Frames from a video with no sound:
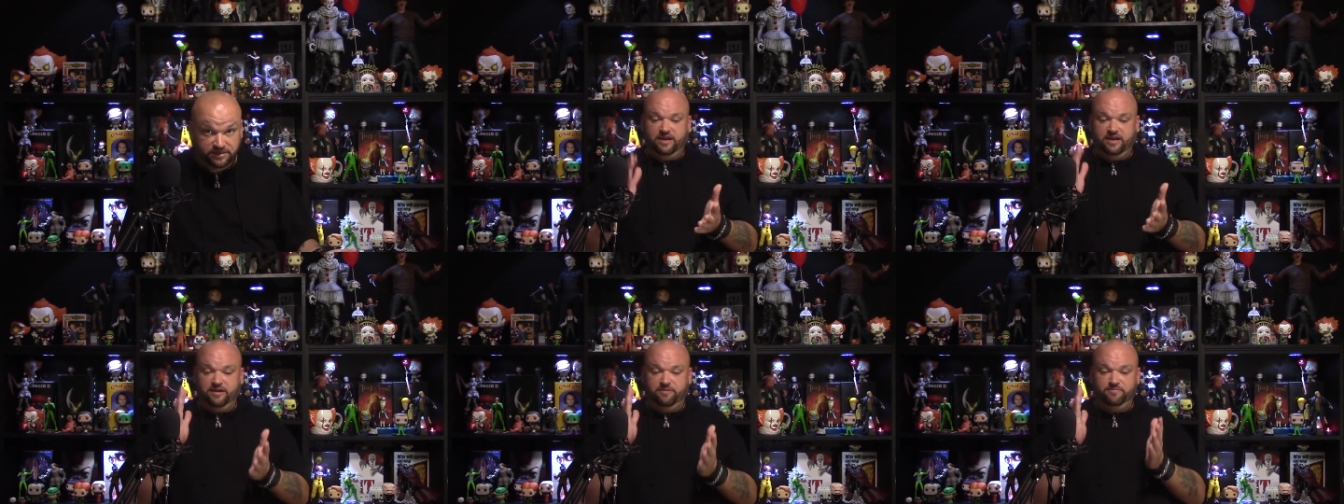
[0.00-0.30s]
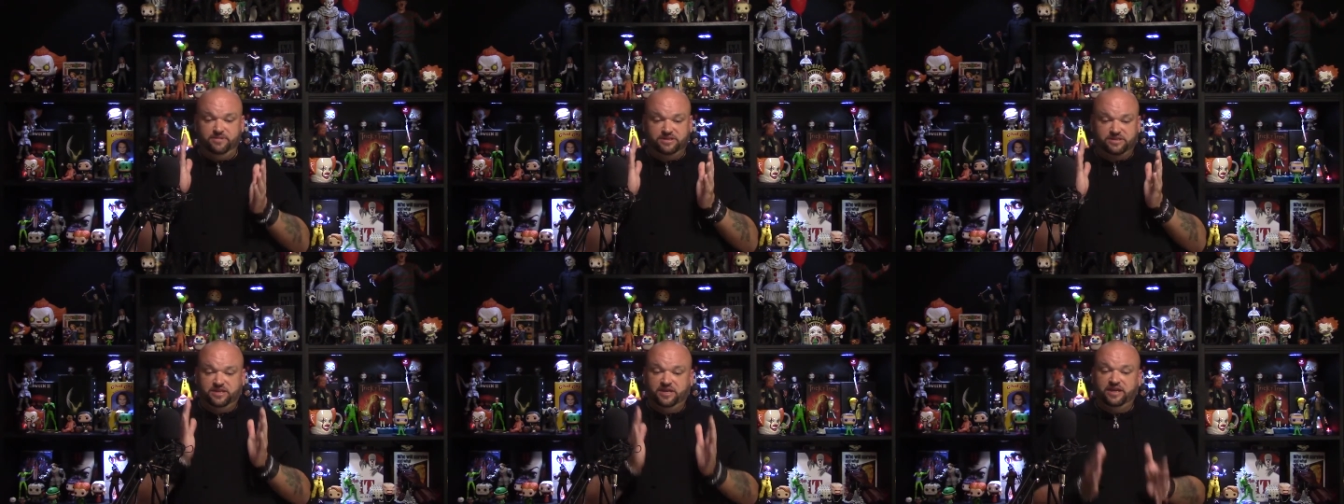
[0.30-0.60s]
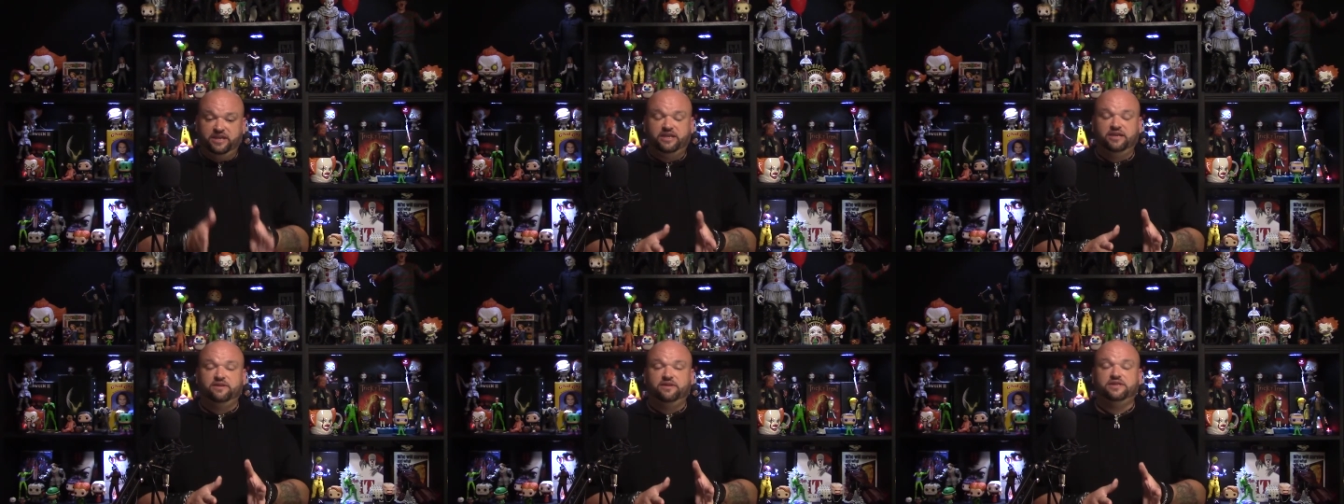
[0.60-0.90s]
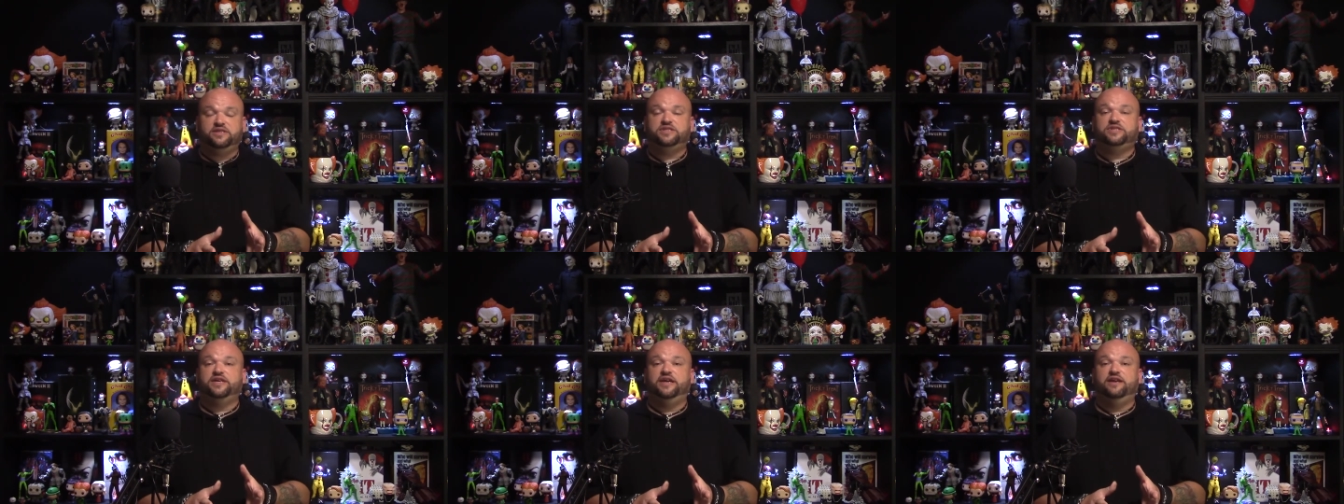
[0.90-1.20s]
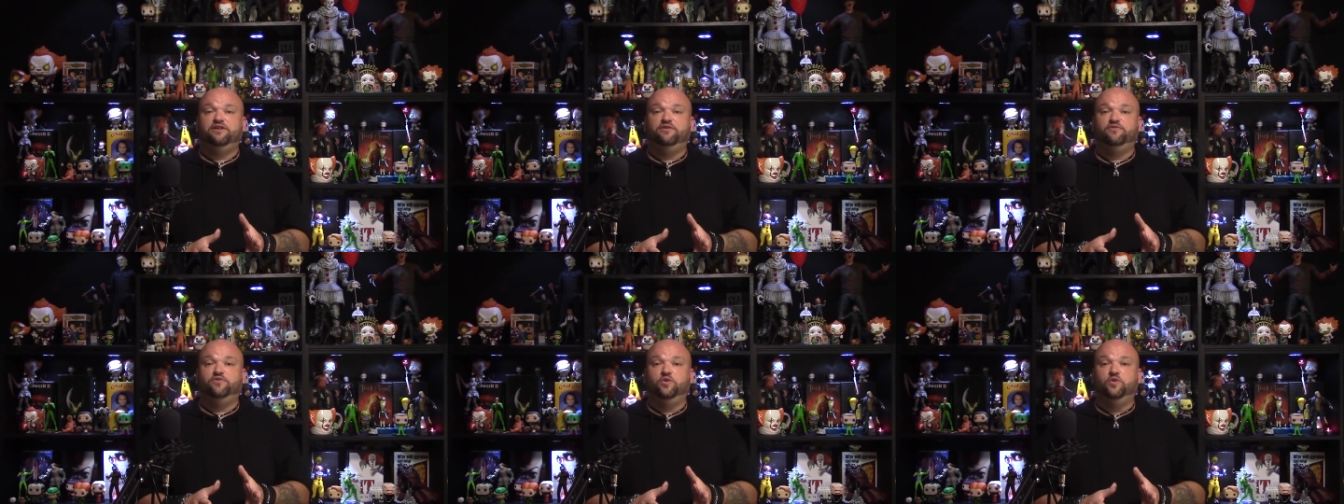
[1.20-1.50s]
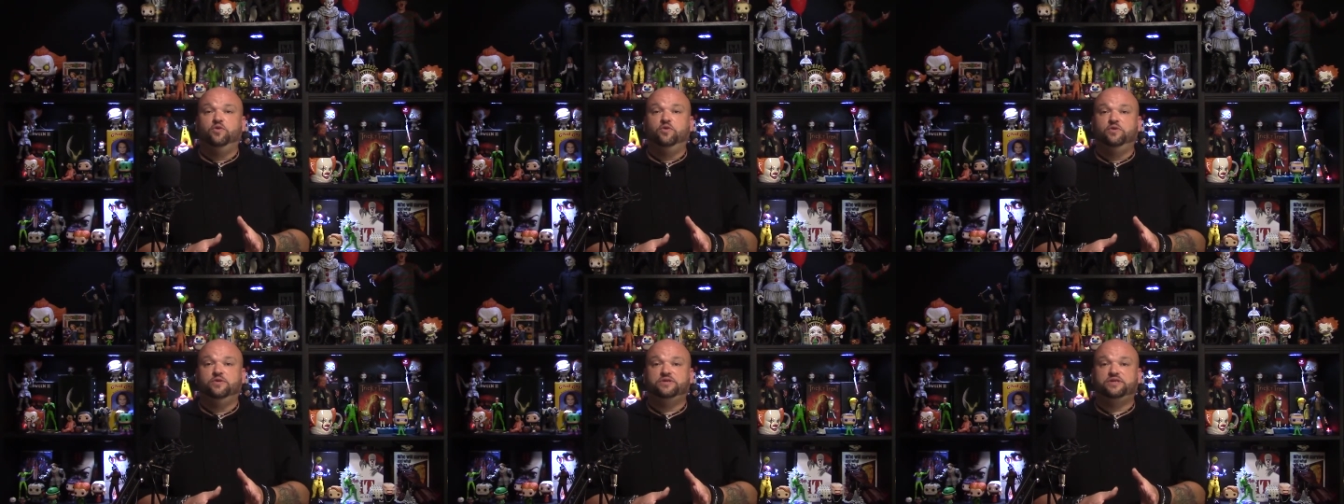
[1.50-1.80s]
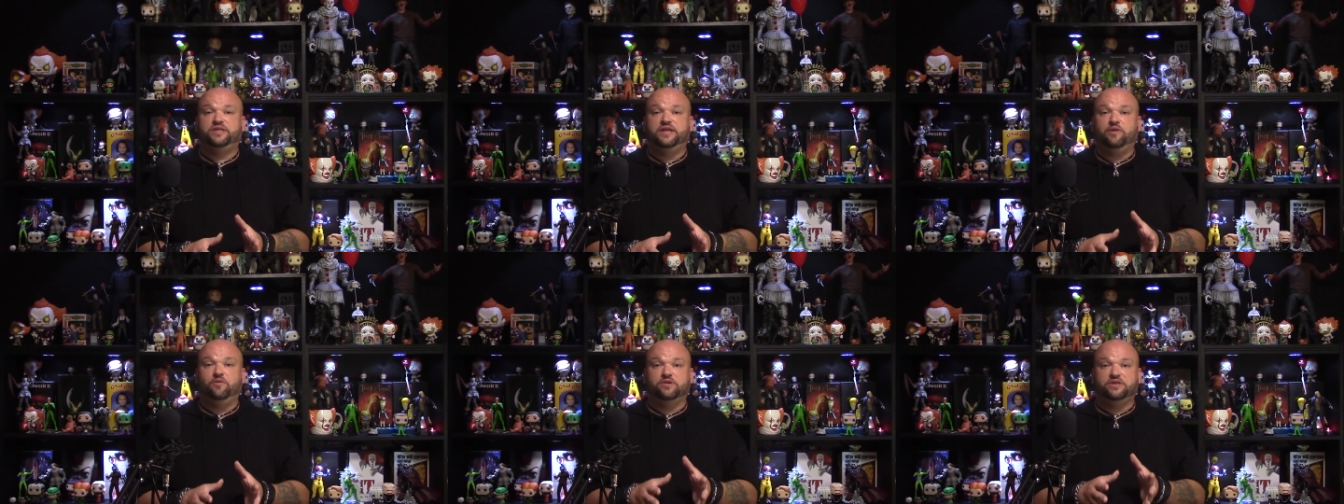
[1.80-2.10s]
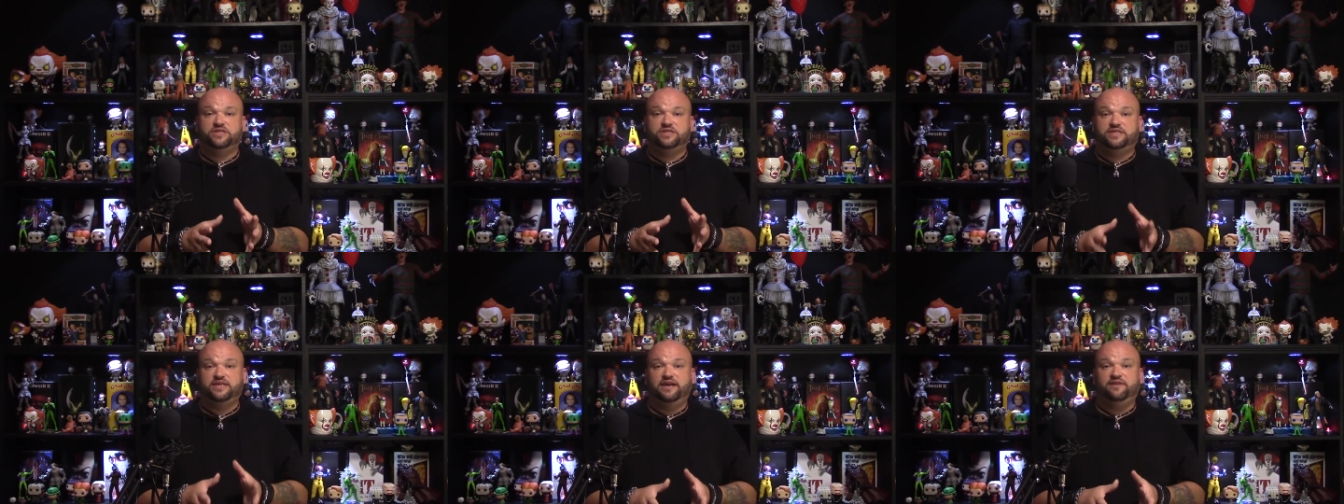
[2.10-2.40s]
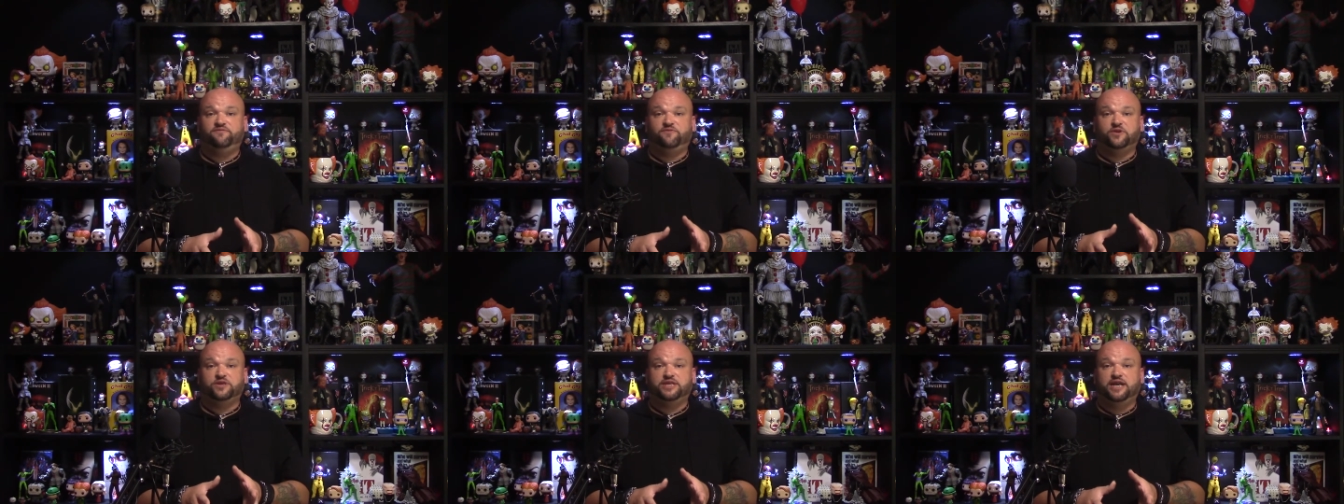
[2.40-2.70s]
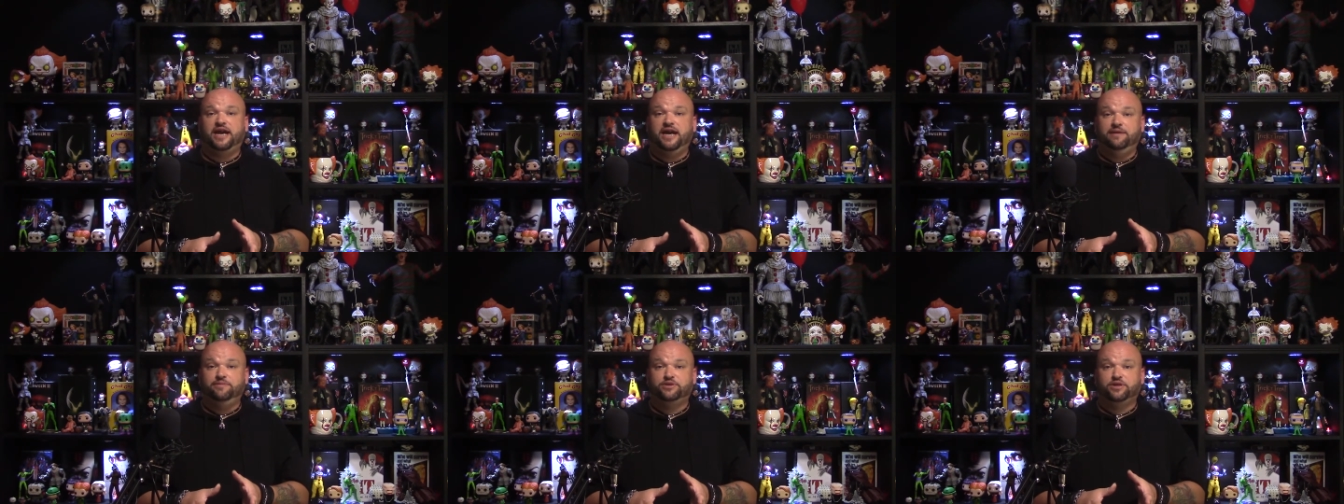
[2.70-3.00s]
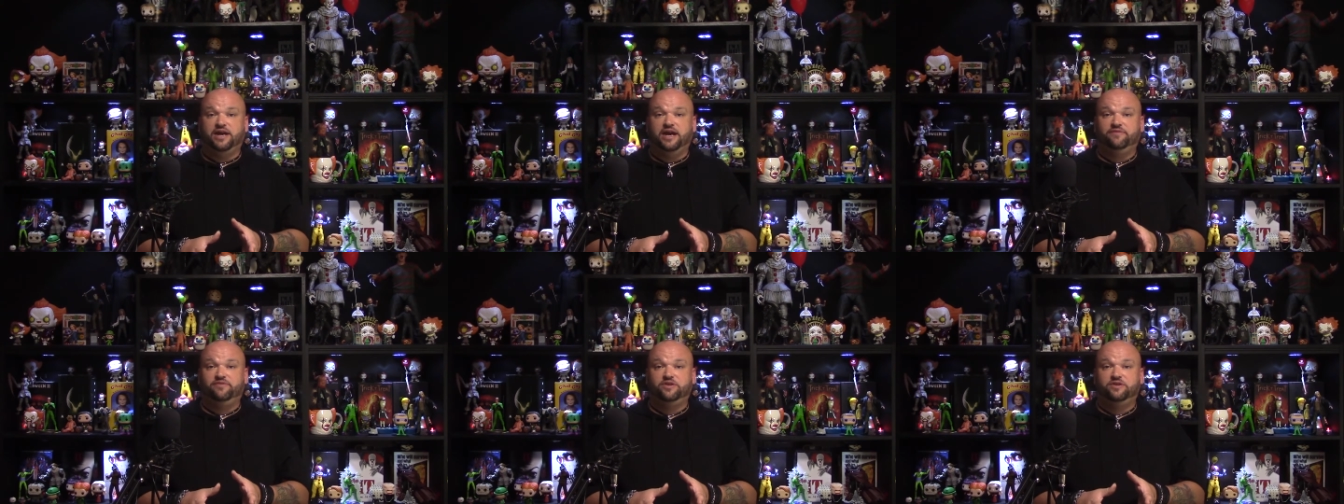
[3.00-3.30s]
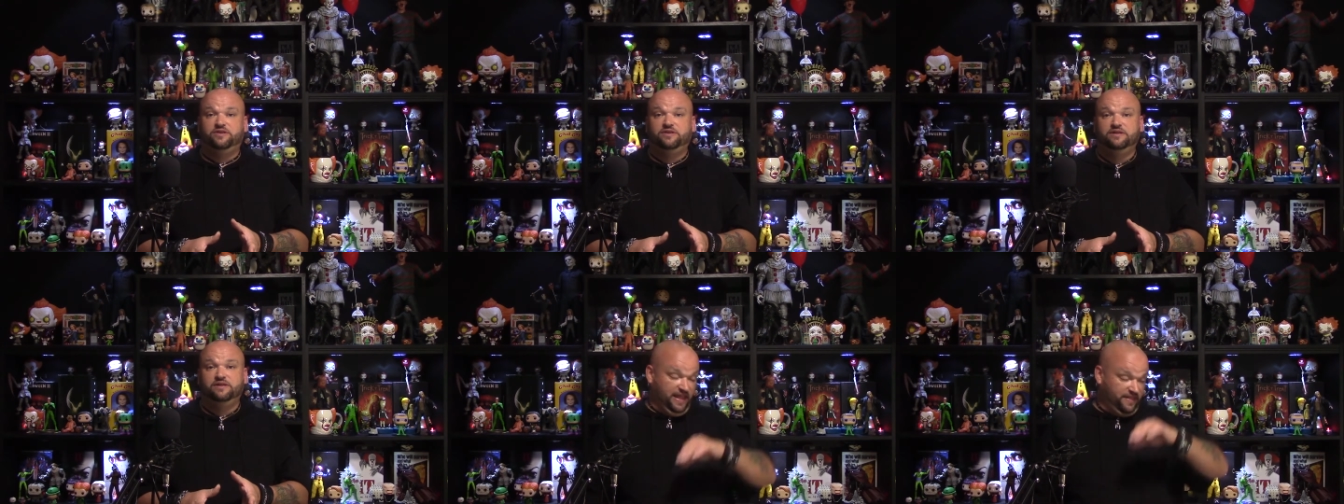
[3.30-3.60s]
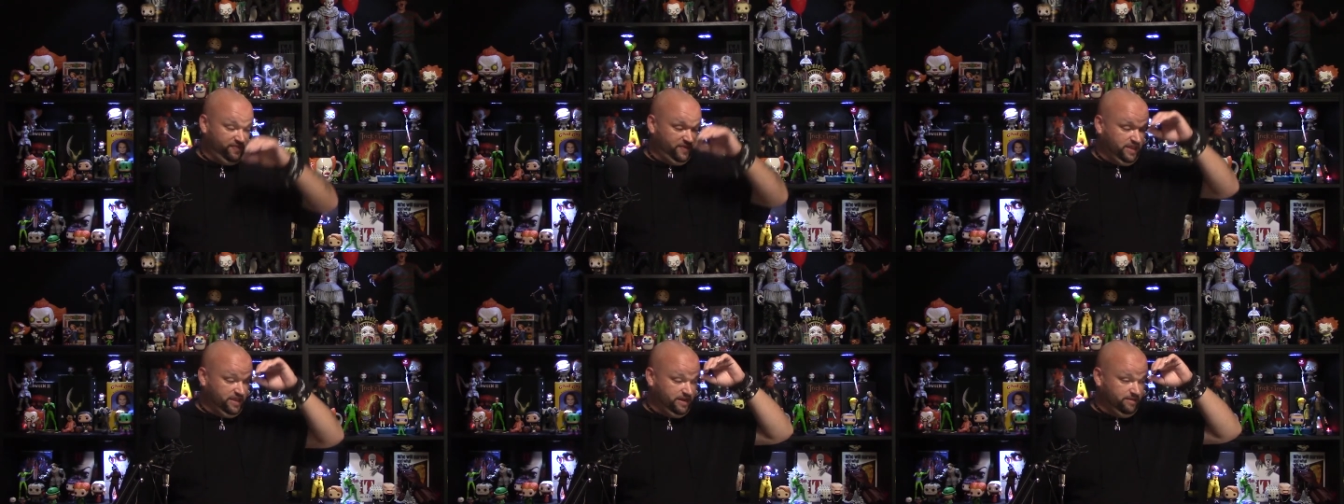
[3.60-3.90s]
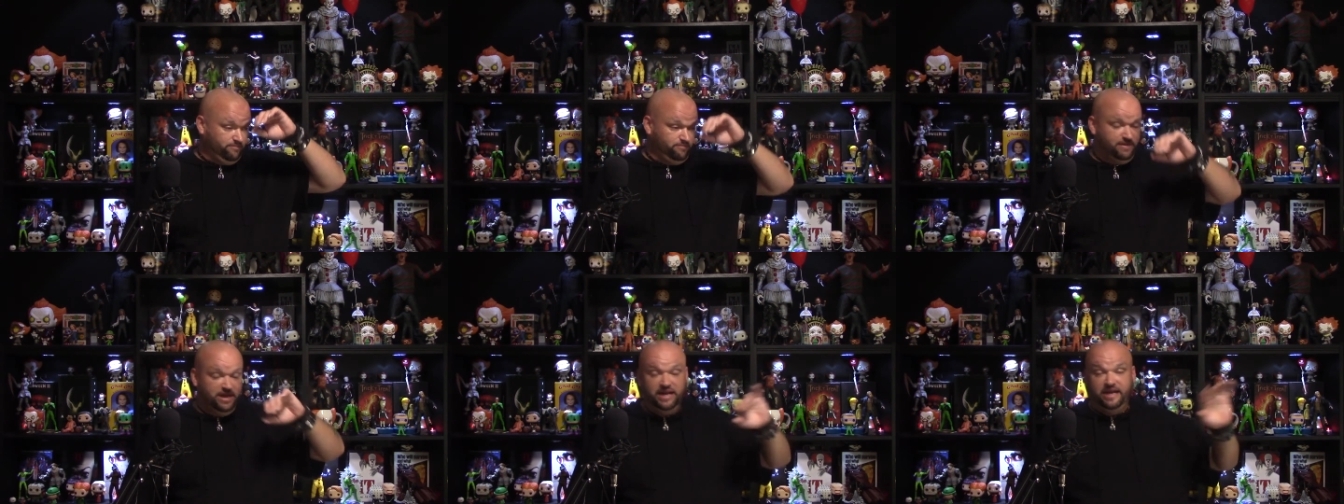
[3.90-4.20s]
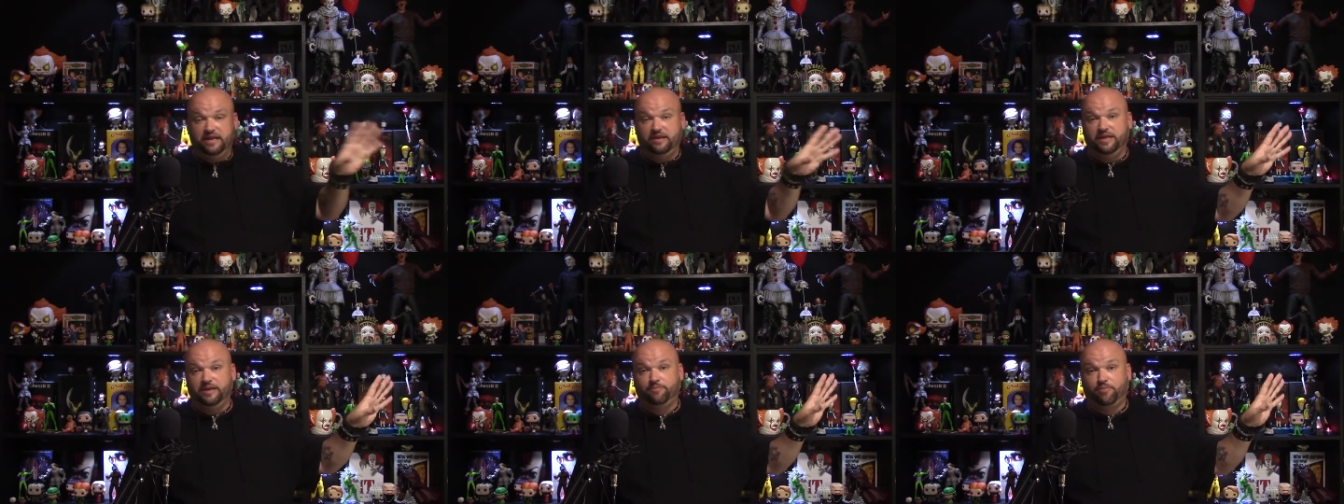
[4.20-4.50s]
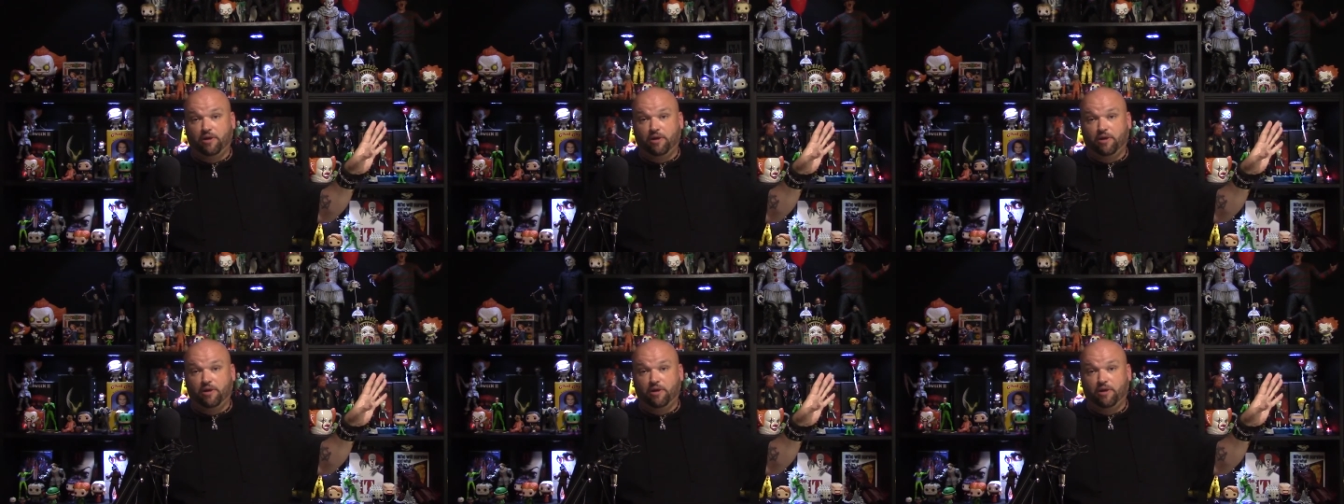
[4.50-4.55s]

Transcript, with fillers: a meticulous set of rules that were set for time travel and then immediately